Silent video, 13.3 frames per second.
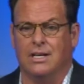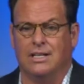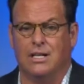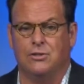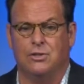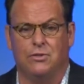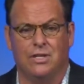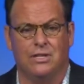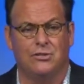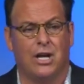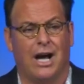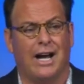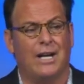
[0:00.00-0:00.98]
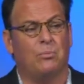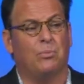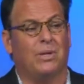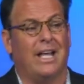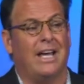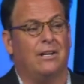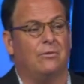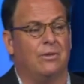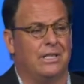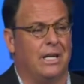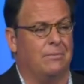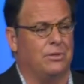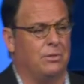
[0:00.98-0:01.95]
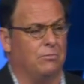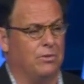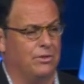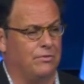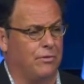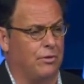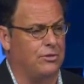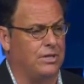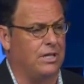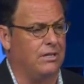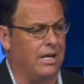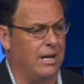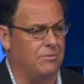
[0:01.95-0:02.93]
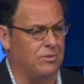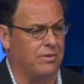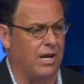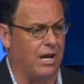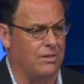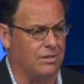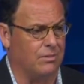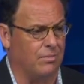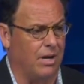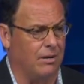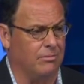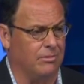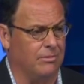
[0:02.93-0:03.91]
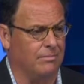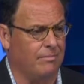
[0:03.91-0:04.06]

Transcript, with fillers: Gives you the entire plan of redemption with the first ten names of guys in the Bible.